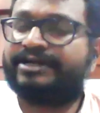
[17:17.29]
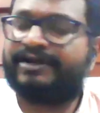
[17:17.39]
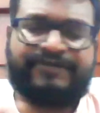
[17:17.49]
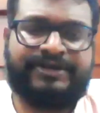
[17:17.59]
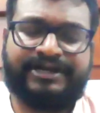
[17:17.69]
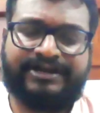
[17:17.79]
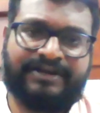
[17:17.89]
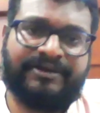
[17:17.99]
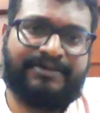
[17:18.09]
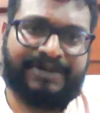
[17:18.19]

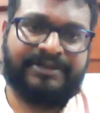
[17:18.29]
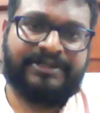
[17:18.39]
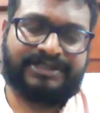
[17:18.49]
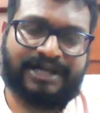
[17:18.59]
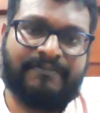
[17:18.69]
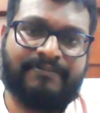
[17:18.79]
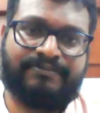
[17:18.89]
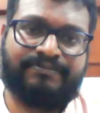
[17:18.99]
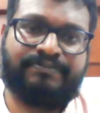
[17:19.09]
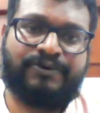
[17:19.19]
definitely, I mean,
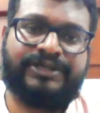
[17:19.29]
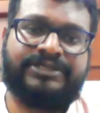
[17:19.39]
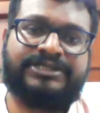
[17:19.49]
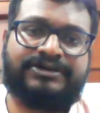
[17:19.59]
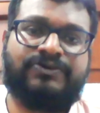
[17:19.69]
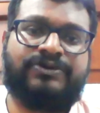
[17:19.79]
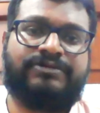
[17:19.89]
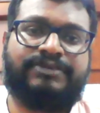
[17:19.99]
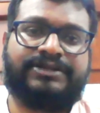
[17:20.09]
some points are good,